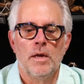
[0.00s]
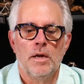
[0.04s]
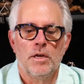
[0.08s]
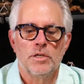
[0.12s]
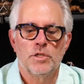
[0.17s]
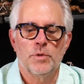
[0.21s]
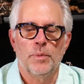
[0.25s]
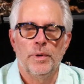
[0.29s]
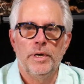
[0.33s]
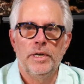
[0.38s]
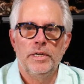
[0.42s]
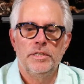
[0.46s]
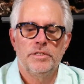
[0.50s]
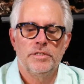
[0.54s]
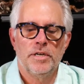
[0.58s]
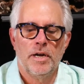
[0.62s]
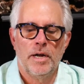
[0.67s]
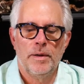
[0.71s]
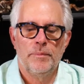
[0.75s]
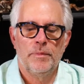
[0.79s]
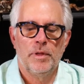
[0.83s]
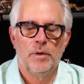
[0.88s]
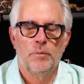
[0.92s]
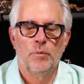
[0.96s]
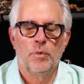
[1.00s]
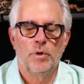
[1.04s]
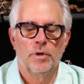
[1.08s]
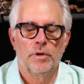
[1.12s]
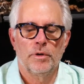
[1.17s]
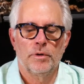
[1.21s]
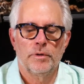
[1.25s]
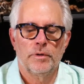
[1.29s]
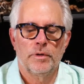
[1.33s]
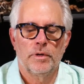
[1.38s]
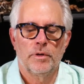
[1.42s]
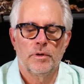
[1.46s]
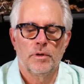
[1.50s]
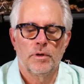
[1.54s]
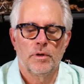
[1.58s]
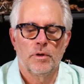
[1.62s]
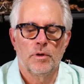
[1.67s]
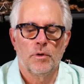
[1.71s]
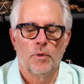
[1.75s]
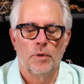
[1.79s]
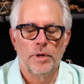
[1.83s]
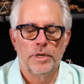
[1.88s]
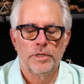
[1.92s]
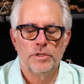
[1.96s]
So anytime that we're
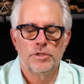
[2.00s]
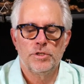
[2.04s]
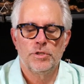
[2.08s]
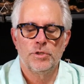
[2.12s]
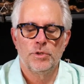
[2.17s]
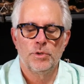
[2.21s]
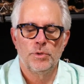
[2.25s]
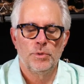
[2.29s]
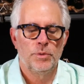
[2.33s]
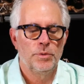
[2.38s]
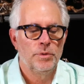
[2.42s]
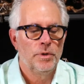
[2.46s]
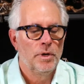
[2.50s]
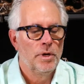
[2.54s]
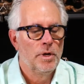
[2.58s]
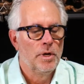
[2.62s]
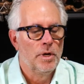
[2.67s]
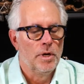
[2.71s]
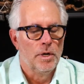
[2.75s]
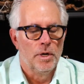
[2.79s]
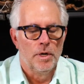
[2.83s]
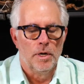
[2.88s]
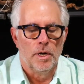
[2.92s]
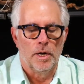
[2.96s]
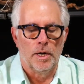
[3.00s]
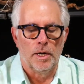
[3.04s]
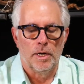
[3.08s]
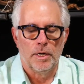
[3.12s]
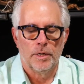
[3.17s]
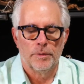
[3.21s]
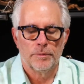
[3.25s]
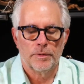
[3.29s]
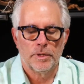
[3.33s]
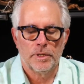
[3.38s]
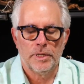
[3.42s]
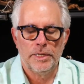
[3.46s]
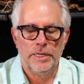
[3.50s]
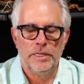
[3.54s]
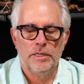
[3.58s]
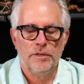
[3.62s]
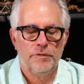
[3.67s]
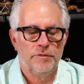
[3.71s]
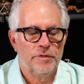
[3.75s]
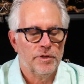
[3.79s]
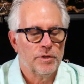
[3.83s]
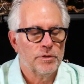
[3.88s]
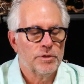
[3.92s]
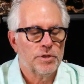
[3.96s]
going to clean the
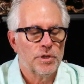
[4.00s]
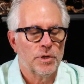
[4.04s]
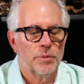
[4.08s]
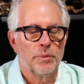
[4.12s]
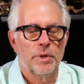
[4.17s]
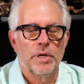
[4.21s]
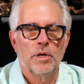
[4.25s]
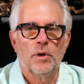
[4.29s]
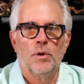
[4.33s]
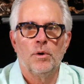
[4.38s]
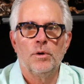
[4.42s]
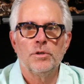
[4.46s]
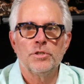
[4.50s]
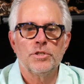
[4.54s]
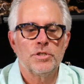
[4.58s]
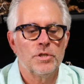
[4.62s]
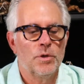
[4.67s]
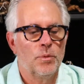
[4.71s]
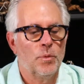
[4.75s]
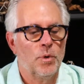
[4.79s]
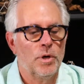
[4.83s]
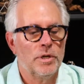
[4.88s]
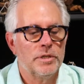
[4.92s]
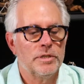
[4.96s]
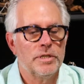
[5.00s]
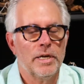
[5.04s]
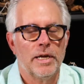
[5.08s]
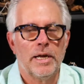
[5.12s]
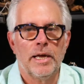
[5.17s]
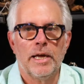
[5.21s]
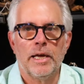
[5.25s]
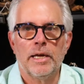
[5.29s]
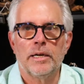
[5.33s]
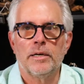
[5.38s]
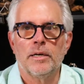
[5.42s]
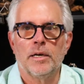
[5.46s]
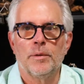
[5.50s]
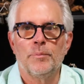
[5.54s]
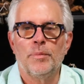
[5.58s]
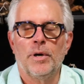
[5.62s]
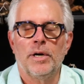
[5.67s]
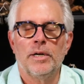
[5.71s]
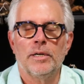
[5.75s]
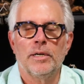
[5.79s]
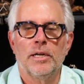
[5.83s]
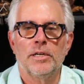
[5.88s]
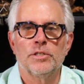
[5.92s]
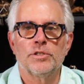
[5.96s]
filter, we also want to add a
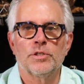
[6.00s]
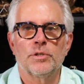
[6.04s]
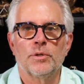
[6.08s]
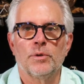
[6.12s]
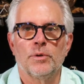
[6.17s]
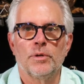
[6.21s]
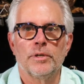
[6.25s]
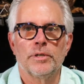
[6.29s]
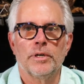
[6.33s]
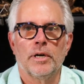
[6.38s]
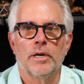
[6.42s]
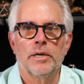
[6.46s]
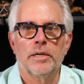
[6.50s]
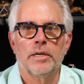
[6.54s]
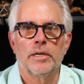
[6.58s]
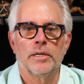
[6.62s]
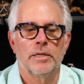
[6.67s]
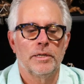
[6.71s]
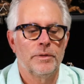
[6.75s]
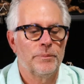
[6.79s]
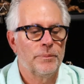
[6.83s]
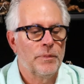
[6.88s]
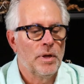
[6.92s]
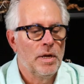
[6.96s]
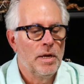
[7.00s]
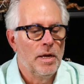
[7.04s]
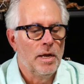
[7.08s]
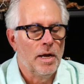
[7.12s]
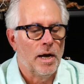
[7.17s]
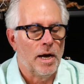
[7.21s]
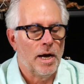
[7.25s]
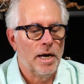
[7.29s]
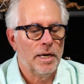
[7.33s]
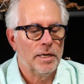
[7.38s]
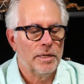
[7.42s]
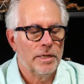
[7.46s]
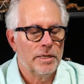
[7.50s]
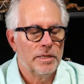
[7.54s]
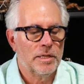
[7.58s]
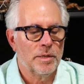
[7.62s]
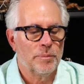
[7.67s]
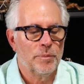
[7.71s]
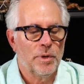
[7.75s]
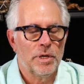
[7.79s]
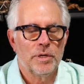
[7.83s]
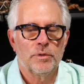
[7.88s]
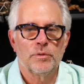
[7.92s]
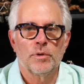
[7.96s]
biological inoculant. I like the
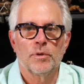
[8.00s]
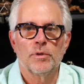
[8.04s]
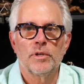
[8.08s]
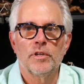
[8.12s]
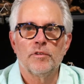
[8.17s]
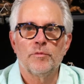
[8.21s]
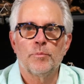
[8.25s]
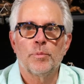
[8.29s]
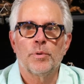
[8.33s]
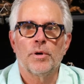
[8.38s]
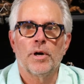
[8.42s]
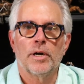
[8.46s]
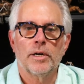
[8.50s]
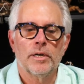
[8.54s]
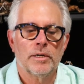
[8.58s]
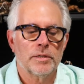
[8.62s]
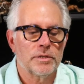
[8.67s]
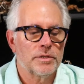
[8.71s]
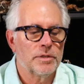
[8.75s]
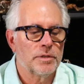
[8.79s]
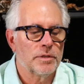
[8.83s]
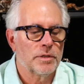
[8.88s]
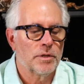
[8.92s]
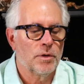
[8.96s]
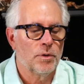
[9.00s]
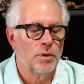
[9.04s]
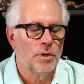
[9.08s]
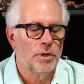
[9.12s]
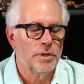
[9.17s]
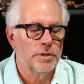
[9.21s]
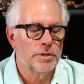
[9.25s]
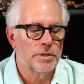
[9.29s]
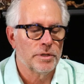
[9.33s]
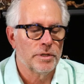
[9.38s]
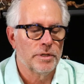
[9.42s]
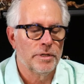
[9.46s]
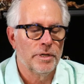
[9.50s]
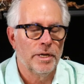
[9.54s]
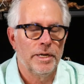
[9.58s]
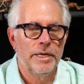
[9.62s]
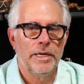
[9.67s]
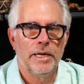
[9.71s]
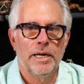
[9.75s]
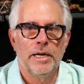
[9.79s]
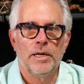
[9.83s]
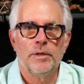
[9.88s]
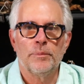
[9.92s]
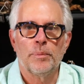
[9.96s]
microlift product called
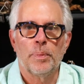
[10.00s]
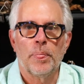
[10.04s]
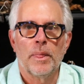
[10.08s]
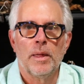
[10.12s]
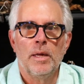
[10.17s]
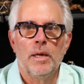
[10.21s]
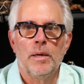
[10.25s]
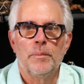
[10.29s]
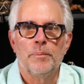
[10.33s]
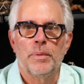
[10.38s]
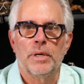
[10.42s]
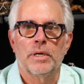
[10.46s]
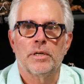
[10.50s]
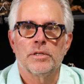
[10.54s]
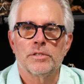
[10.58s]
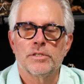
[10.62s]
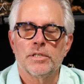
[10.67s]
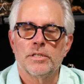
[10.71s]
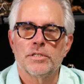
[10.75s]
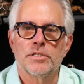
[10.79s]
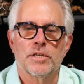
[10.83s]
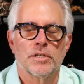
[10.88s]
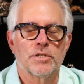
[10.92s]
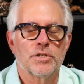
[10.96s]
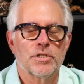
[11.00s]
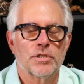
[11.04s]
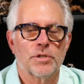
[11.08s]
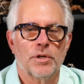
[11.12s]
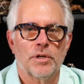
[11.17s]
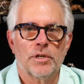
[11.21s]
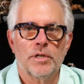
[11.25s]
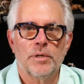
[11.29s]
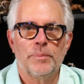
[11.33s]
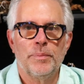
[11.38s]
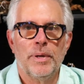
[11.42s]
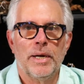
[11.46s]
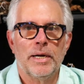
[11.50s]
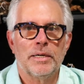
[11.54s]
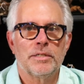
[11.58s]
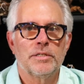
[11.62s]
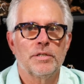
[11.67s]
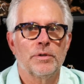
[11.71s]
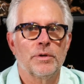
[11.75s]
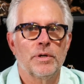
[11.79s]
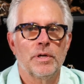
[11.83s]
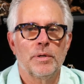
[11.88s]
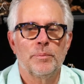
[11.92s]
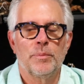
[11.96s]
Night Out, because it's a starter
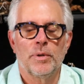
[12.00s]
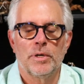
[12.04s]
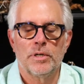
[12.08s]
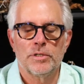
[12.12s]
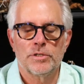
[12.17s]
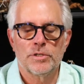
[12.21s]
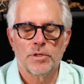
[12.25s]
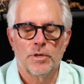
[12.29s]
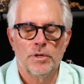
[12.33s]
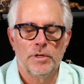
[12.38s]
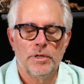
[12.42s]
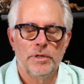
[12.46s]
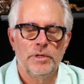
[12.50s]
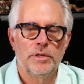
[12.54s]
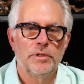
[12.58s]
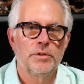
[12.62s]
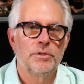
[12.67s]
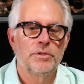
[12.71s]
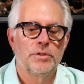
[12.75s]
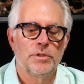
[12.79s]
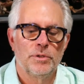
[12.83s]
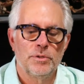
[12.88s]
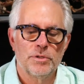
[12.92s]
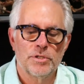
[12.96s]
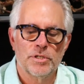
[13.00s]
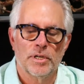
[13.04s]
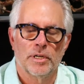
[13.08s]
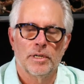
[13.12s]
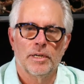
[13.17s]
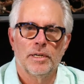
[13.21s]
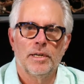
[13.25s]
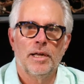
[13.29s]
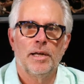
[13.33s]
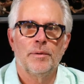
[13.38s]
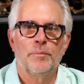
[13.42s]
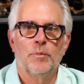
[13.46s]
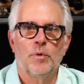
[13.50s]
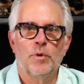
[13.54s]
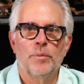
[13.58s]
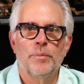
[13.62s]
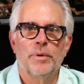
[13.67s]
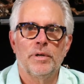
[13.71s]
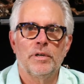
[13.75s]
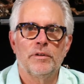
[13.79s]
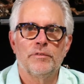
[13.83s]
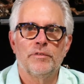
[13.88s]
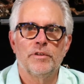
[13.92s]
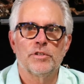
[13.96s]
bacteria, but it's going to introduce a lot more
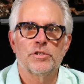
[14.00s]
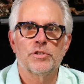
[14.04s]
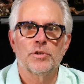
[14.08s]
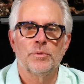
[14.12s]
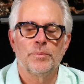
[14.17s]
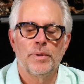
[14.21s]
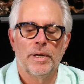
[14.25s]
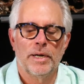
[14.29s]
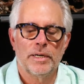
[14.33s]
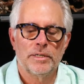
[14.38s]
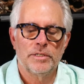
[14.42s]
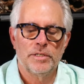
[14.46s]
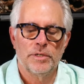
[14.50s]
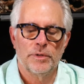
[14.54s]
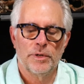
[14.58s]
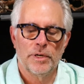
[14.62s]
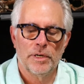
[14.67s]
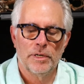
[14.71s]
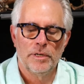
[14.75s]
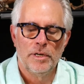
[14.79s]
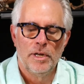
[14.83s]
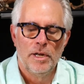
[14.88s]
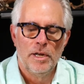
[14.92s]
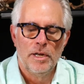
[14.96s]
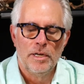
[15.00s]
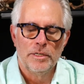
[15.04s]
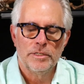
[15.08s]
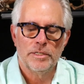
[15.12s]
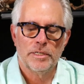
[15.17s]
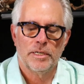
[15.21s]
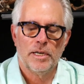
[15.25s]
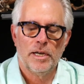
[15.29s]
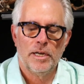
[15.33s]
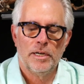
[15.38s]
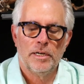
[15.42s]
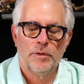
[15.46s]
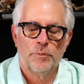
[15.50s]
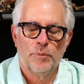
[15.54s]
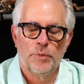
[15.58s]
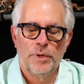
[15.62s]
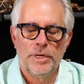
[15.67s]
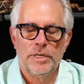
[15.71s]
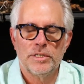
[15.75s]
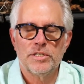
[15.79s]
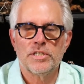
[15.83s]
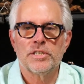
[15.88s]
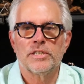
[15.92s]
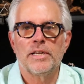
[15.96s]
beneficial bacteria to kind of
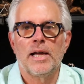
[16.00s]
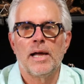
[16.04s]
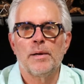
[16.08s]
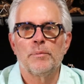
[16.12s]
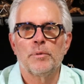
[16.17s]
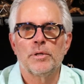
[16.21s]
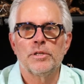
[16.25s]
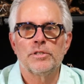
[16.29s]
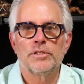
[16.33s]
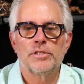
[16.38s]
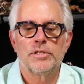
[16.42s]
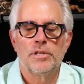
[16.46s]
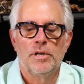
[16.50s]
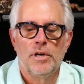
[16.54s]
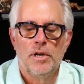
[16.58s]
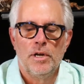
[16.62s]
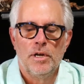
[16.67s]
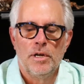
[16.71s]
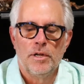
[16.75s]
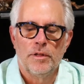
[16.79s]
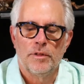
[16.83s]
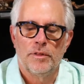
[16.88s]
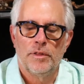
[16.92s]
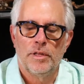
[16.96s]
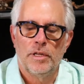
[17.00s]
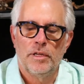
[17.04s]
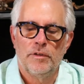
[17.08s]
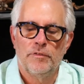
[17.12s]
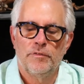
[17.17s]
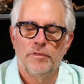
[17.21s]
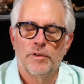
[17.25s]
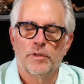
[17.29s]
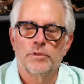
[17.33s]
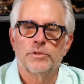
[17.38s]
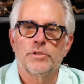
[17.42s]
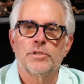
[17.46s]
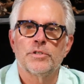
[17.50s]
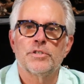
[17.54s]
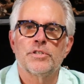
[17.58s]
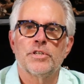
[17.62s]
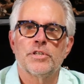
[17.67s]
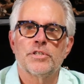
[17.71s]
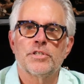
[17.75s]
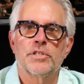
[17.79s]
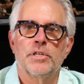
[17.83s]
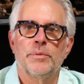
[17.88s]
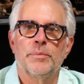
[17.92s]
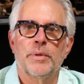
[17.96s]
reestablish the filter
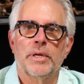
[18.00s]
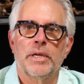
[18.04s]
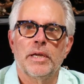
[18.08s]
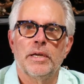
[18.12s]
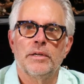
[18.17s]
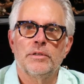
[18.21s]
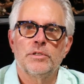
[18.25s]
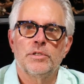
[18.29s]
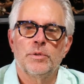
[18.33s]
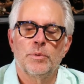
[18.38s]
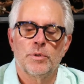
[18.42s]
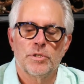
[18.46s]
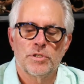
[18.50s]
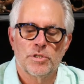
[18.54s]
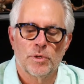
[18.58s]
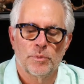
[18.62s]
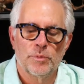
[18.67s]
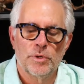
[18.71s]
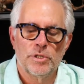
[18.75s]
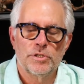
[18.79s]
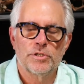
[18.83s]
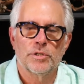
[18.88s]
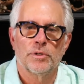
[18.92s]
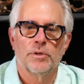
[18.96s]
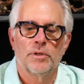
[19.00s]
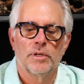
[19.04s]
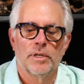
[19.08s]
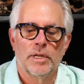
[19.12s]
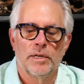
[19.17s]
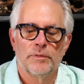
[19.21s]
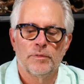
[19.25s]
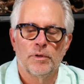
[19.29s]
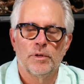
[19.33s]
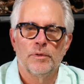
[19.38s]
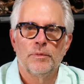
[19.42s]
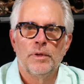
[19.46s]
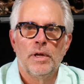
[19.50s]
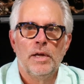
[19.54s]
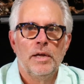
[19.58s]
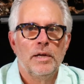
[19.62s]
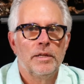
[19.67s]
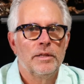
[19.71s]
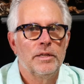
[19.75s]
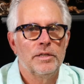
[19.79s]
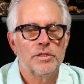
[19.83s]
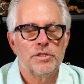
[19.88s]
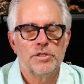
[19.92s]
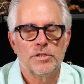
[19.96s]
system again to its original level.
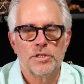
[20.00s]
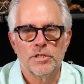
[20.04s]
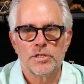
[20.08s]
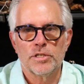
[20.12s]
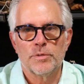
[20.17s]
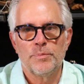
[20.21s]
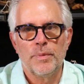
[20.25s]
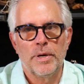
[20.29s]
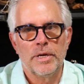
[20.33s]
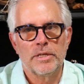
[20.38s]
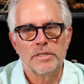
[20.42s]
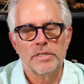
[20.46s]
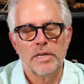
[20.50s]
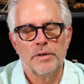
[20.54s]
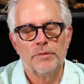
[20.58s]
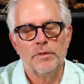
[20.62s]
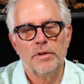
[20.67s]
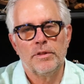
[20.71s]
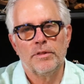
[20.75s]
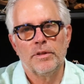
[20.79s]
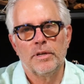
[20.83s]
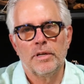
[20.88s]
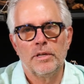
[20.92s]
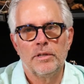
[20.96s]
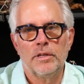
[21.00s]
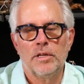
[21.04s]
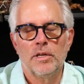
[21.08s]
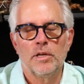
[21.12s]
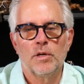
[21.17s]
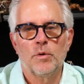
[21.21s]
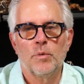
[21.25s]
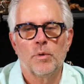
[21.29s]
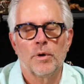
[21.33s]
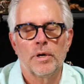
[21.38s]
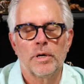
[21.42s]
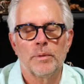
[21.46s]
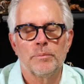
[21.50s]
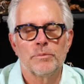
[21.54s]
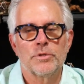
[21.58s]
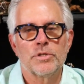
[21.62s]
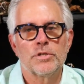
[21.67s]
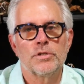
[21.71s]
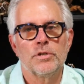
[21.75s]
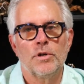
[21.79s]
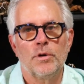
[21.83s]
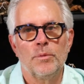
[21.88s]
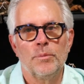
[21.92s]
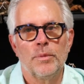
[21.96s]
This just makes everything in the aquarium
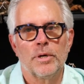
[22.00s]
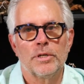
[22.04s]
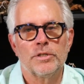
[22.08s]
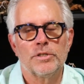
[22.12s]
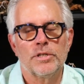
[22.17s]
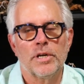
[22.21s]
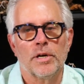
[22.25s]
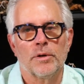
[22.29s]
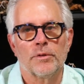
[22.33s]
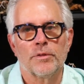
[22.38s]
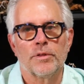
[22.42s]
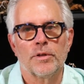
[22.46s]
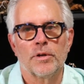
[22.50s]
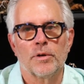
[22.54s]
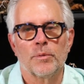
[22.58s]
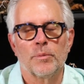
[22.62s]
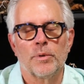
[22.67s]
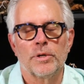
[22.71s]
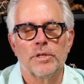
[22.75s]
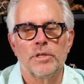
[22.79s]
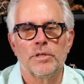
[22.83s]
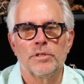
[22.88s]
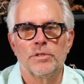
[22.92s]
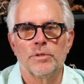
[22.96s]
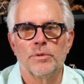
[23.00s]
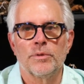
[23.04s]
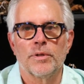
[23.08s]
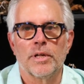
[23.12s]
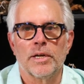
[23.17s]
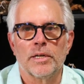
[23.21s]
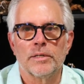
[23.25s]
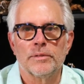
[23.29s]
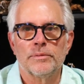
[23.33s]
so much healthier when you do that.